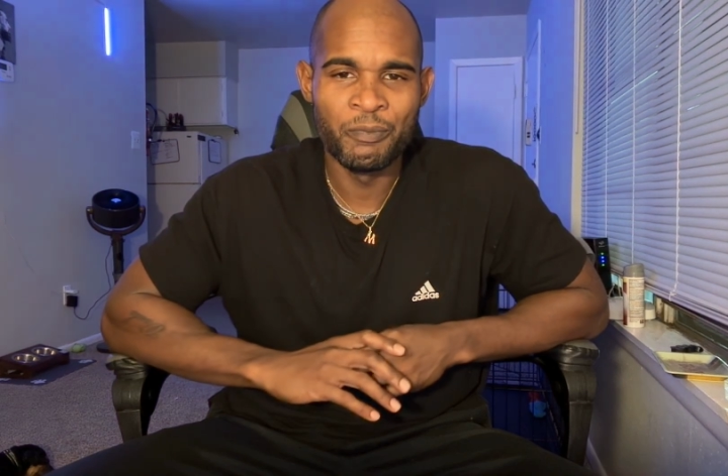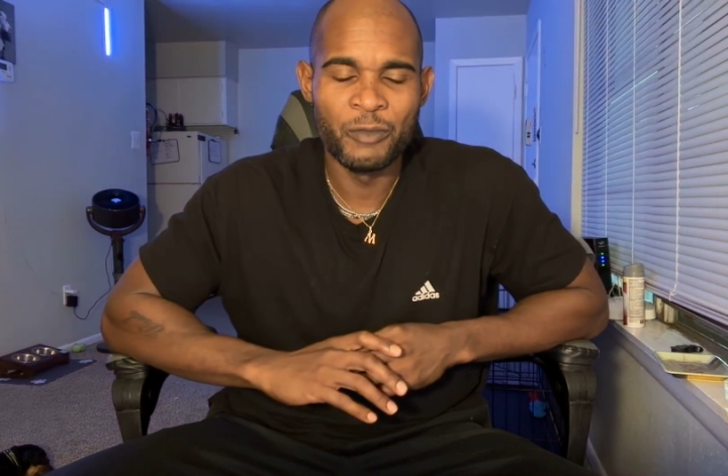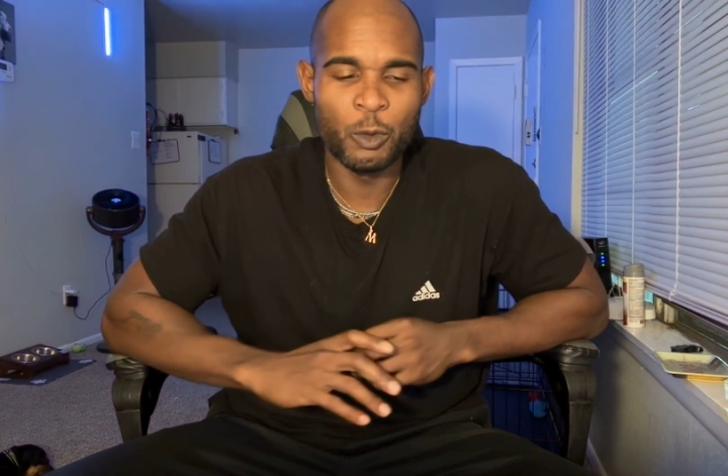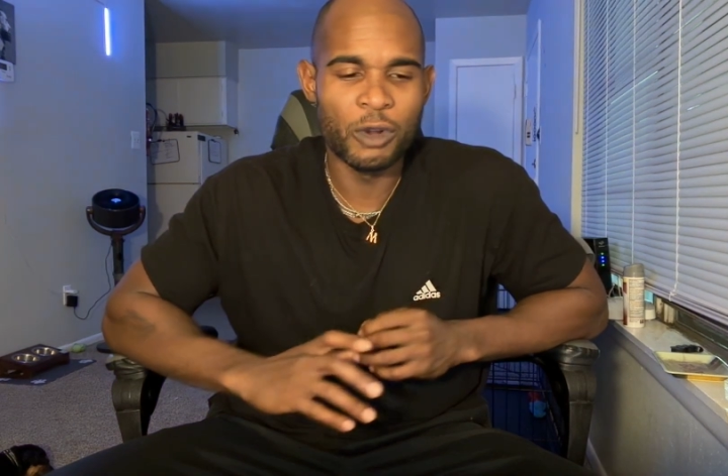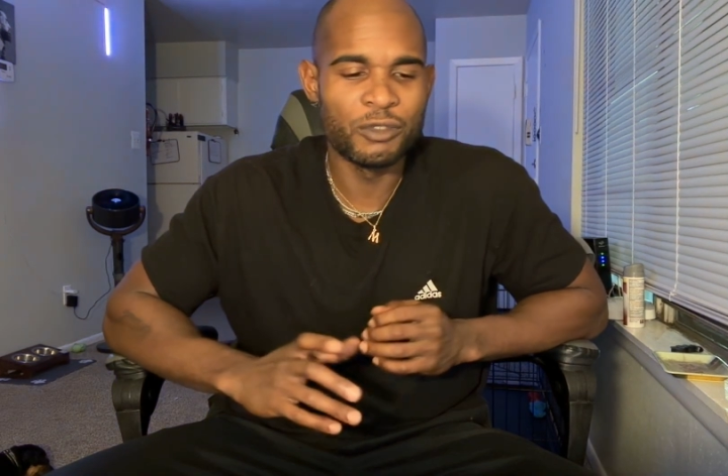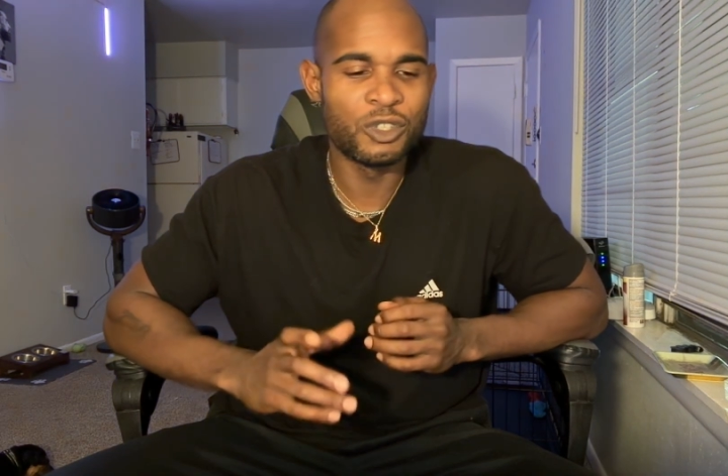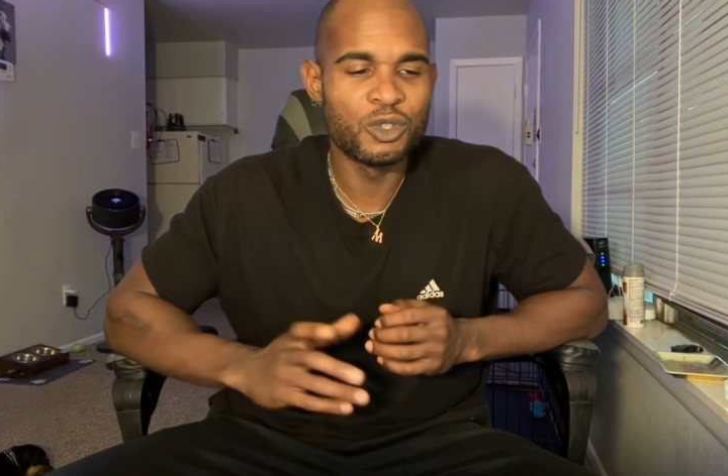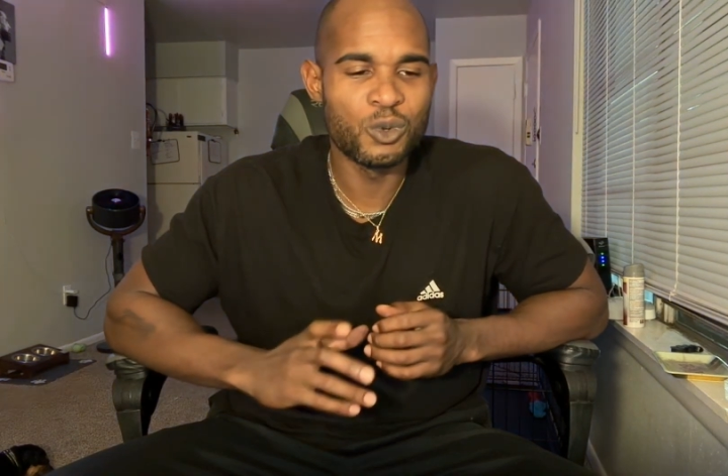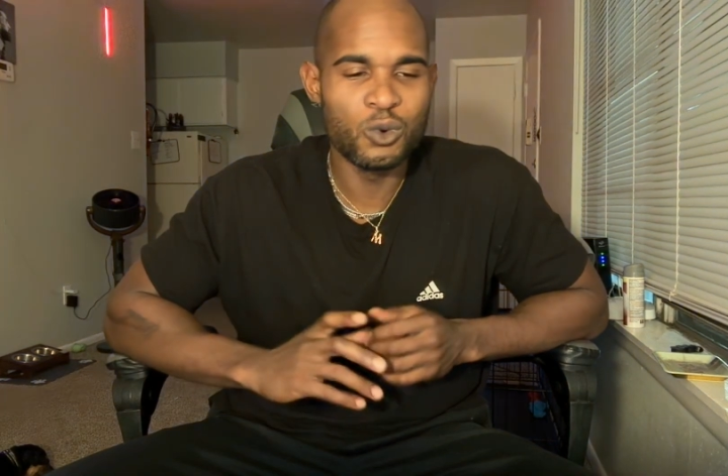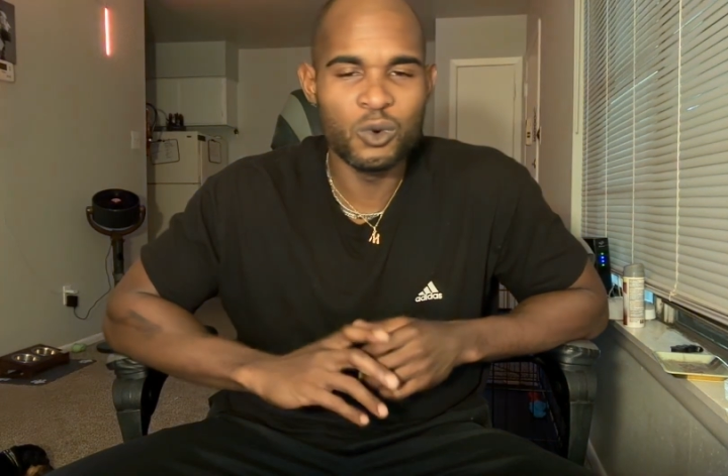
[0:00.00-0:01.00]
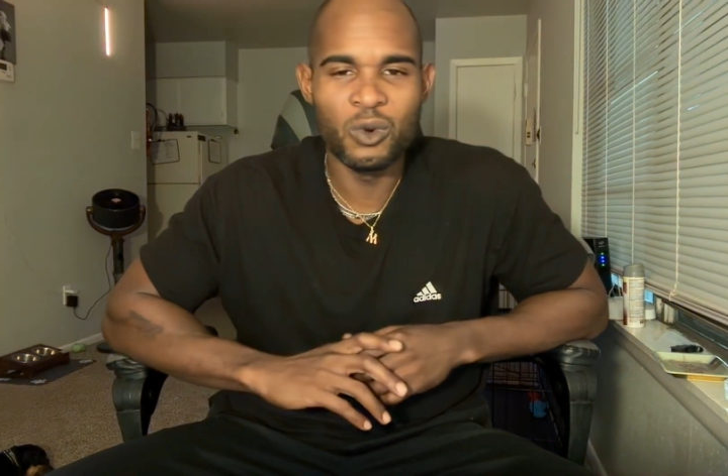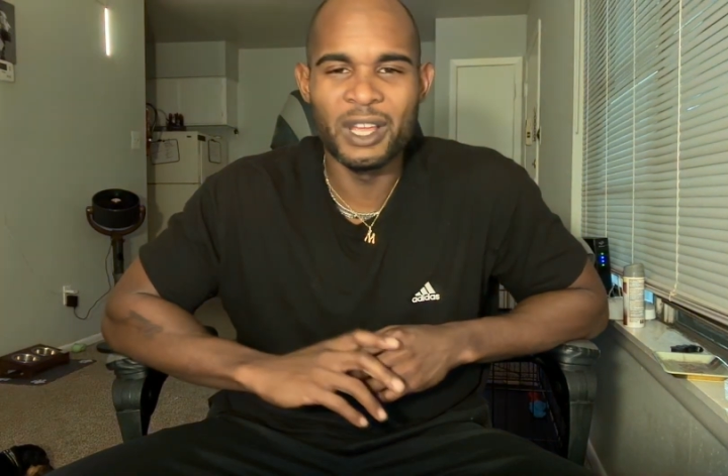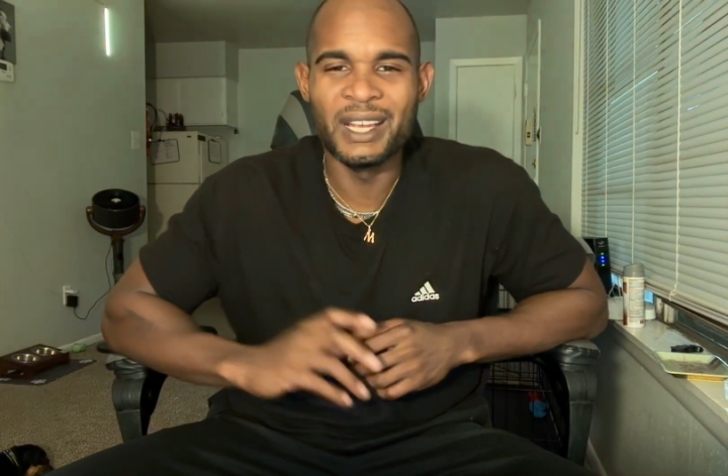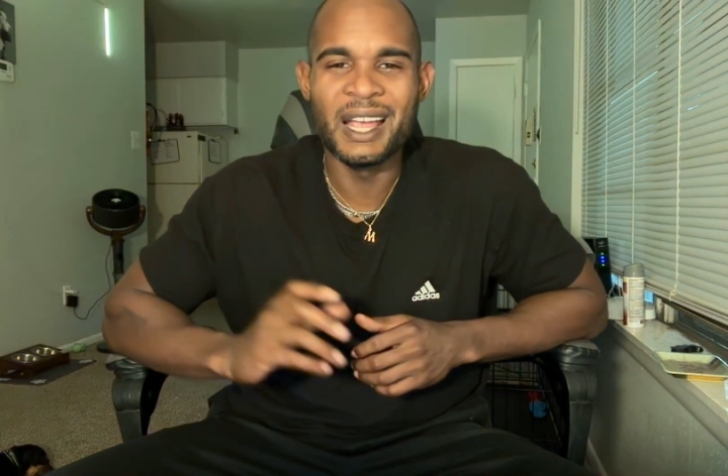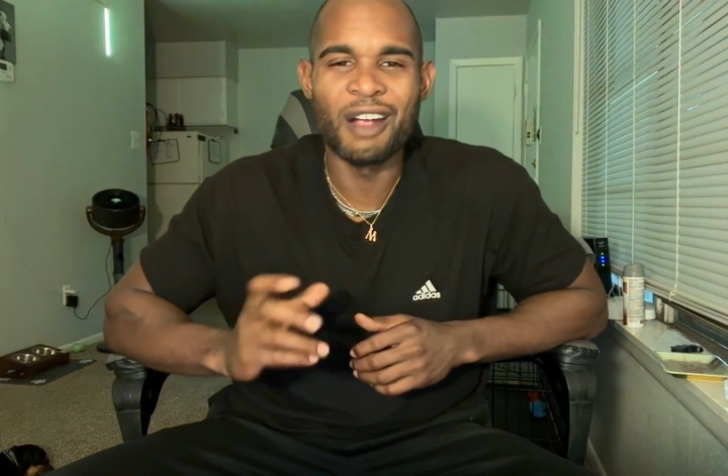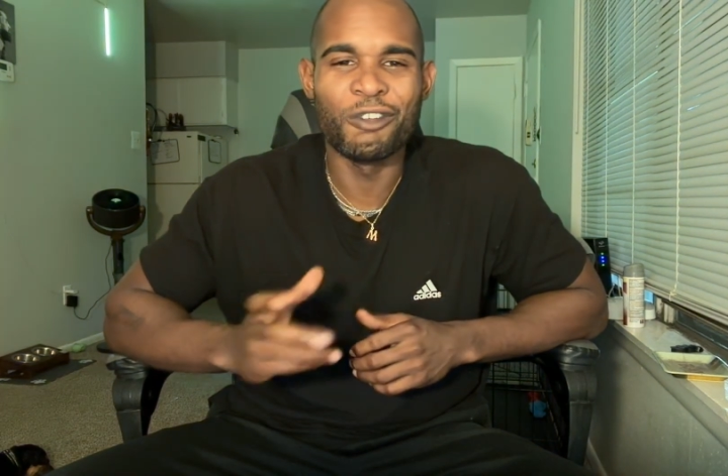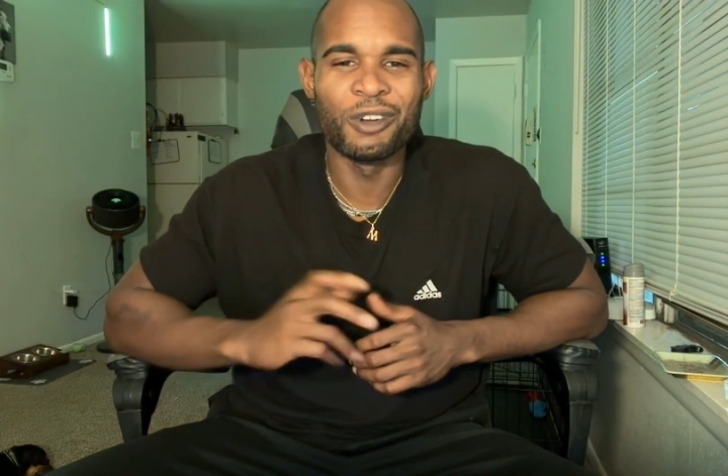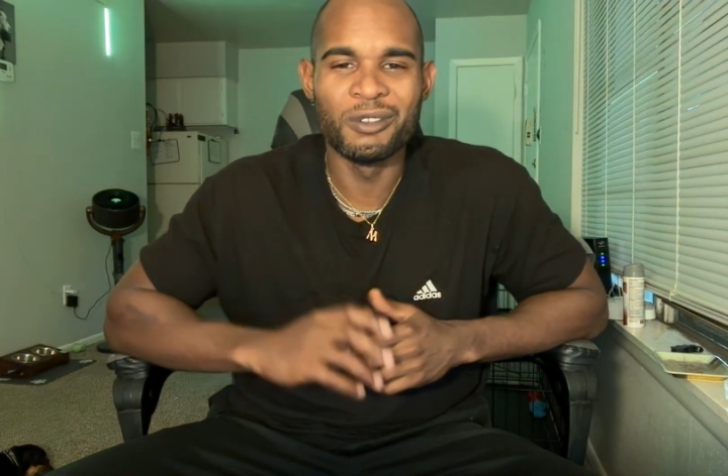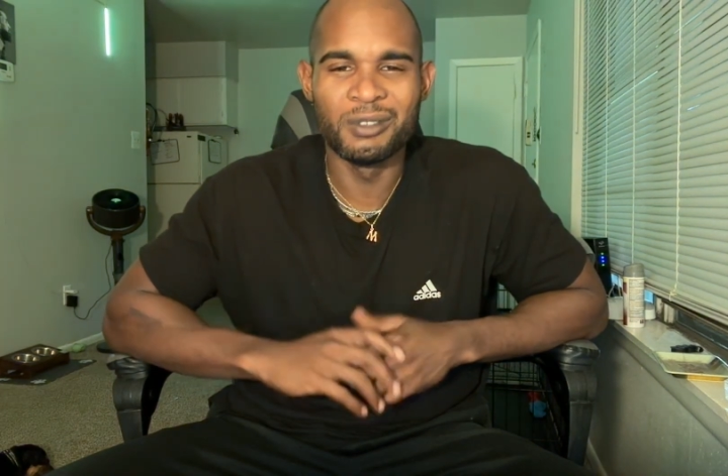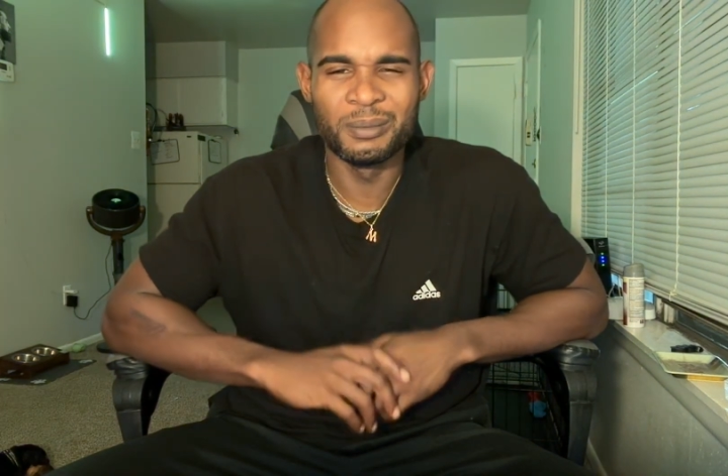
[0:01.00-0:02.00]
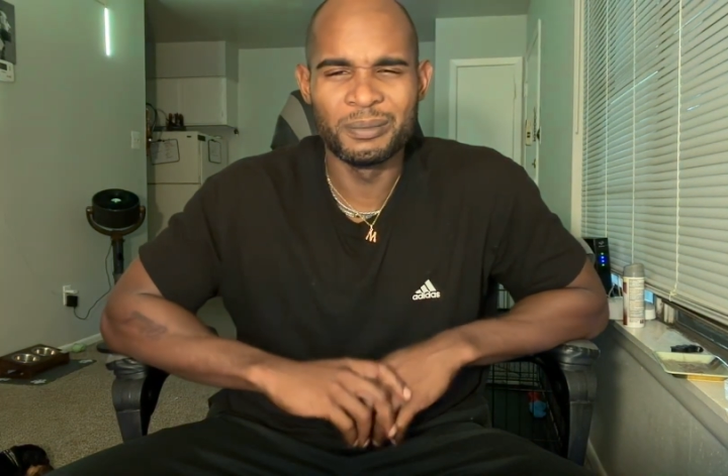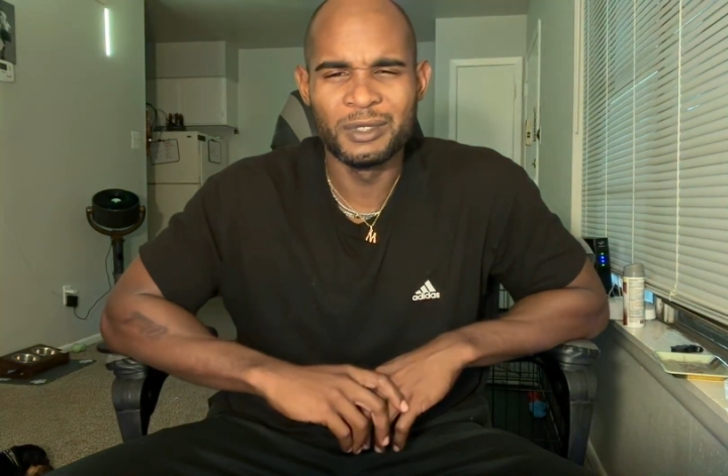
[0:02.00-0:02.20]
I went off to school and got rid of him.